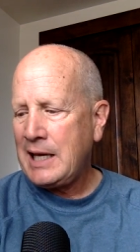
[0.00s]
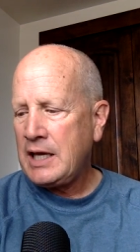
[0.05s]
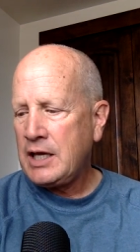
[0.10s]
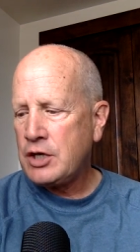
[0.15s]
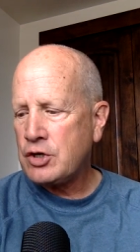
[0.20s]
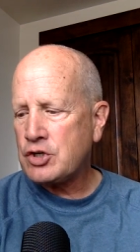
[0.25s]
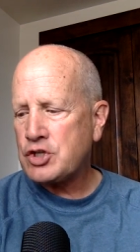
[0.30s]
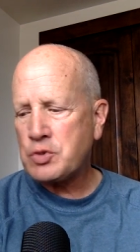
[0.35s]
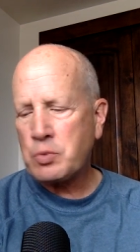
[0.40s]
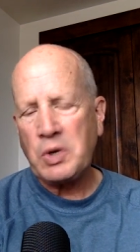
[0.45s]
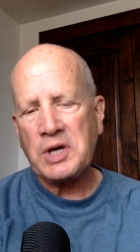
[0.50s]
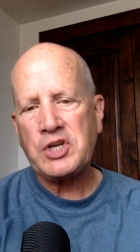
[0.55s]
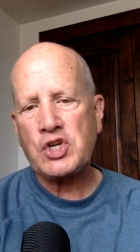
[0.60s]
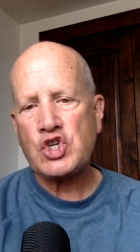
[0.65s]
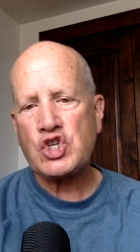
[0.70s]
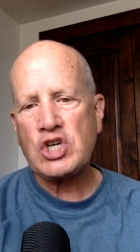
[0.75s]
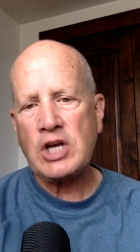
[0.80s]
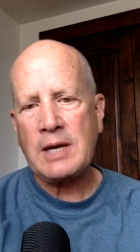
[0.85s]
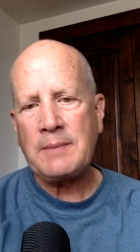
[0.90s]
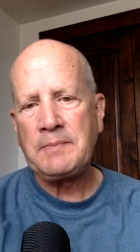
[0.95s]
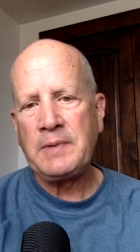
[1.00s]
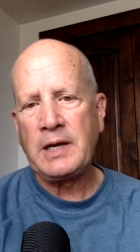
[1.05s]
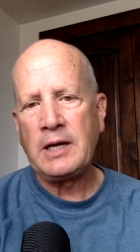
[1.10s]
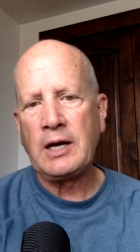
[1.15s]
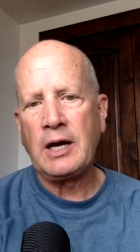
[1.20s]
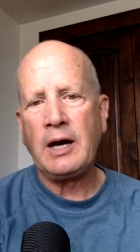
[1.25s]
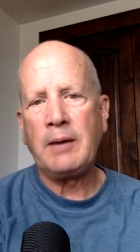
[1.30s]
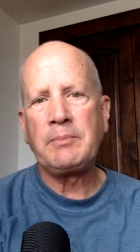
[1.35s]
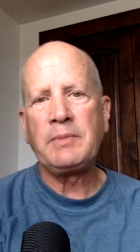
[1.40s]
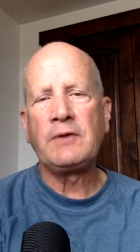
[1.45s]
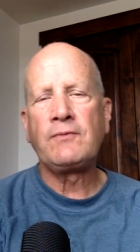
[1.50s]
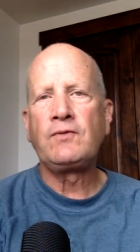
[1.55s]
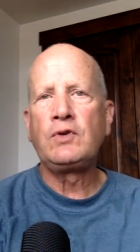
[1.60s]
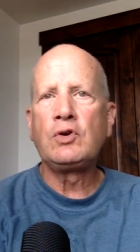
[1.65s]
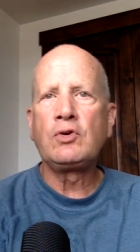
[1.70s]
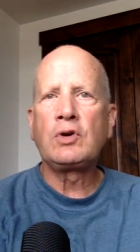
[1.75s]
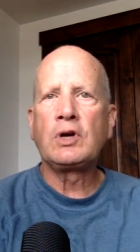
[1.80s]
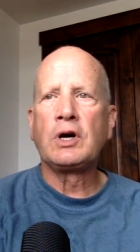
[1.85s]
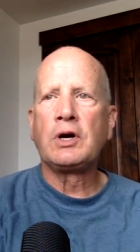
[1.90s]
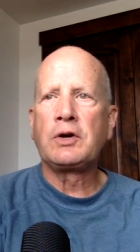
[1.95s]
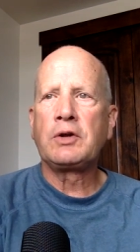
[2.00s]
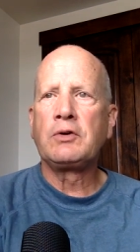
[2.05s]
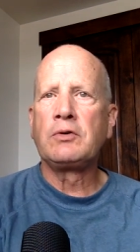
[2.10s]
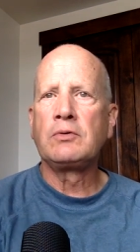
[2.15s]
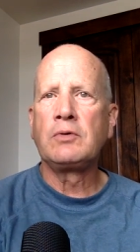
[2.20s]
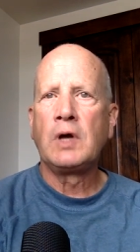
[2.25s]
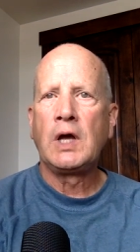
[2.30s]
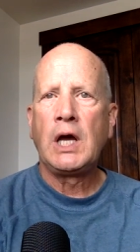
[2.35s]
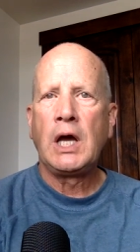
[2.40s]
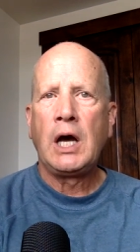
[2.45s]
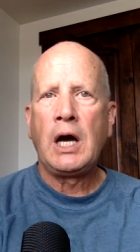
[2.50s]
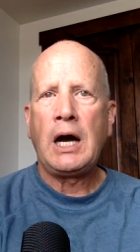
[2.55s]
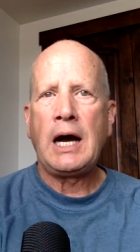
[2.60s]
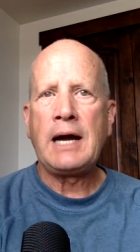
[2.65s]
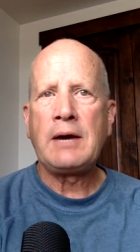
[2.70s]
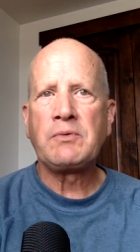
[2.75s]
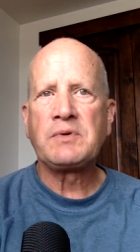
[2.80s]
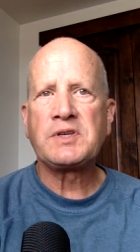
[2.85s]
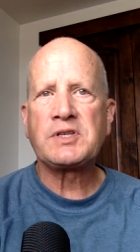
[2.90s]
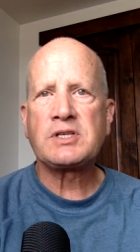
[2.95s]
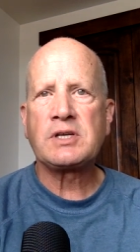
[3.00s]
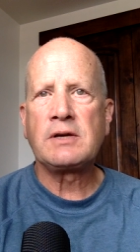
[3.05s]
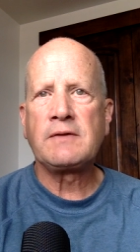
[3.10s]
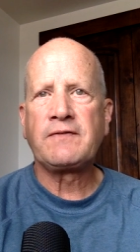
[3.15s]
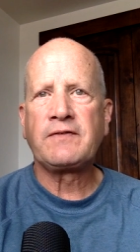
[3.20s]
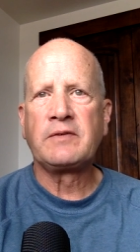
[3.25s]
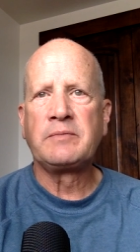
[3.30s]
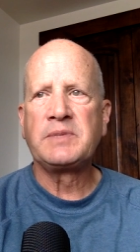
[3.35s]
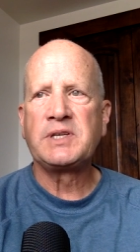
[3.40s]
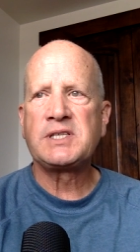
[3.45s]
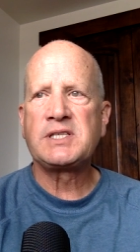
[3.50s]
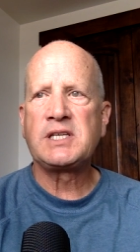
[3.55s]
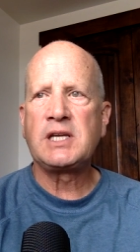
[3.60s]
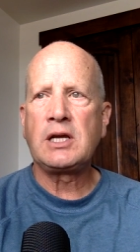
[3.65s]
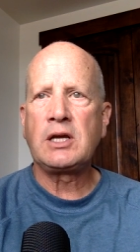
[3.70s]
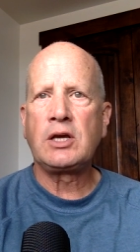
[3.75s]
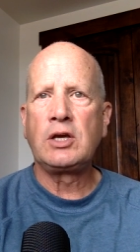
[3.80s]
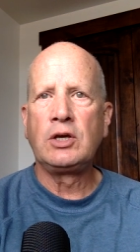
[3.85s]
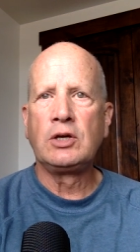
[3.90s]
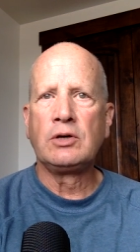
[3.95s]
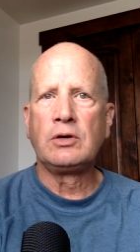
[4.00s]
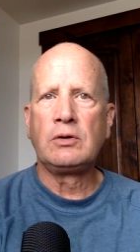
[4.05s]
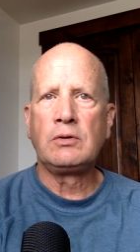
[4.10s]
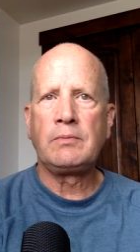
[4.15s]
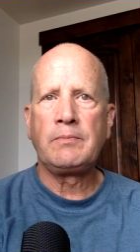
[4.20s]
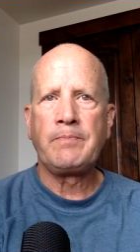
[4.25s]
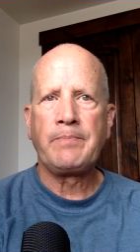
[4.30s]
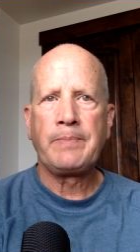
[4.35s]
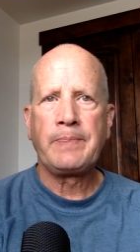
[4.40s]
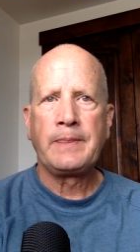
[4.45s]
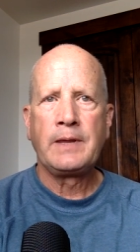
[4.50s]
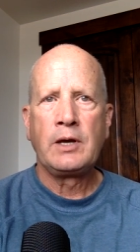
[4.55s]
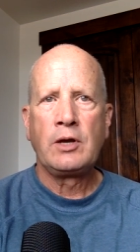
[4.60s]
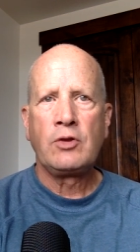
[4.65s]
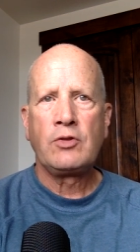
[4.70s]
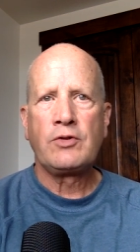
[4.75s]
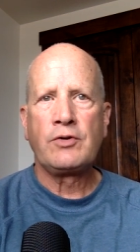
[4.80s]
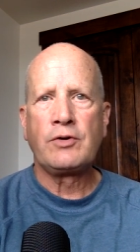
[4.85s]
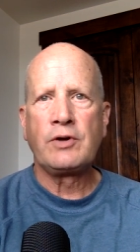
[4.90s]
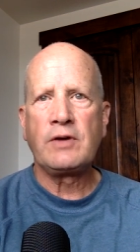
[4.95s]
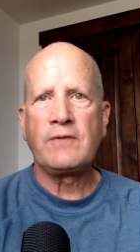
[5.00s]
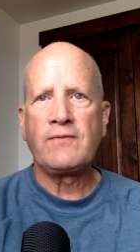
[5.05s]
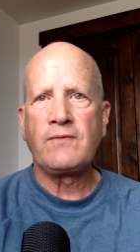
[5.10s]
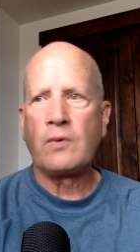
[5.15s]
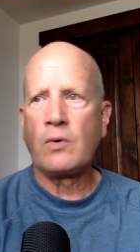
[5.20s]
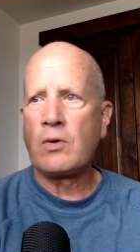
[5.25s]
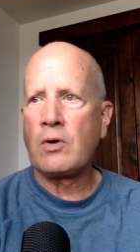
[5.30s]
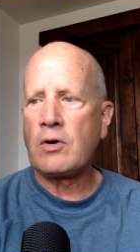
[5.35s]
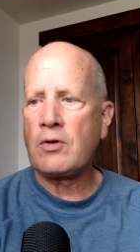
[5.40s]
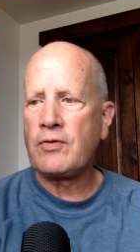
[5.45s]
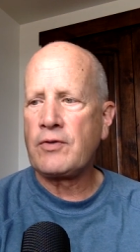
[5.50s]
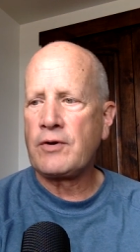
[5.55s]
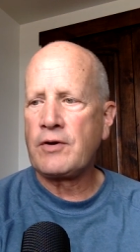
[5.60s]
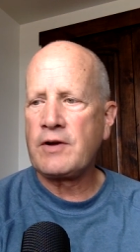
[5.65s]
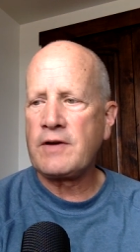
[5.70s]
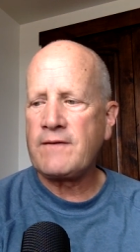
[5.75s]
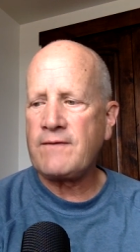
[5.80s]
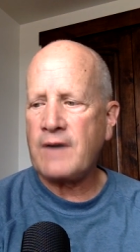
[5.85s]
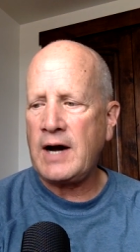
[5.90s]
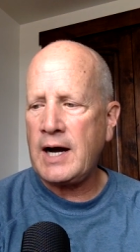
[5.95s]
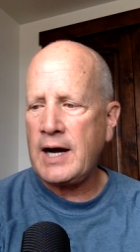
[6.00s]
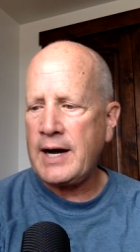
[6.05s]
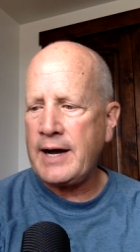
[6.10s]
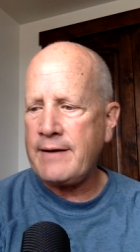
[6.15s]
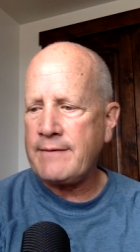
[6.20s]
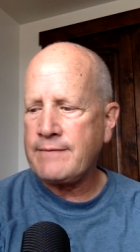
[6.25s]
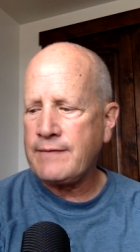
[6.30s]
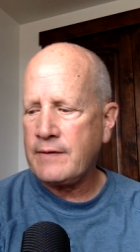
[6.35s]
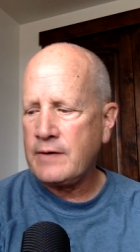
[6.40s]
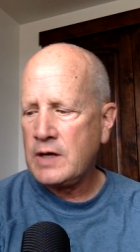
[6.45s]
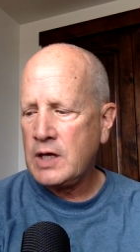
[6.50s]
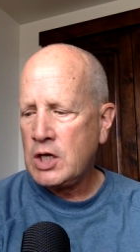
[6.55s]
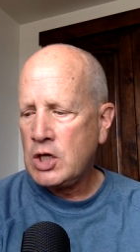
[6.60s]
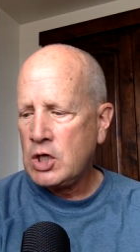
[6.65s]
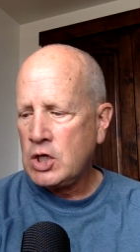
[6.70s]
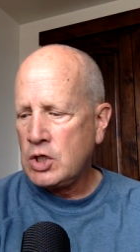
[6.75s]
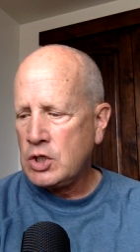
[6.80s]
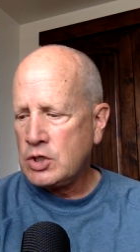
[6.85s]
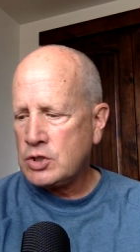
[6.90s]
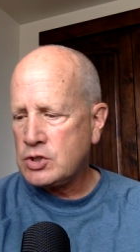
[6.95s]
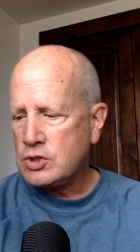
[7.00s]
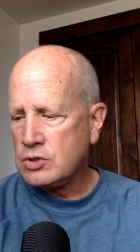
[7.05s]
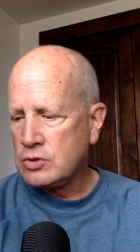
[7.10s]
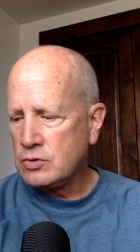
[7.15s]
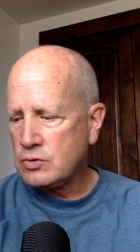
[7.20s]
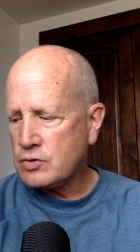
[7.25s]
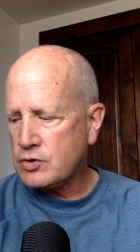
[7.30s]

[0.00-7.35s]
Here's what's shaping up. If you go to, I would say from Ezekiel 34 or 35 to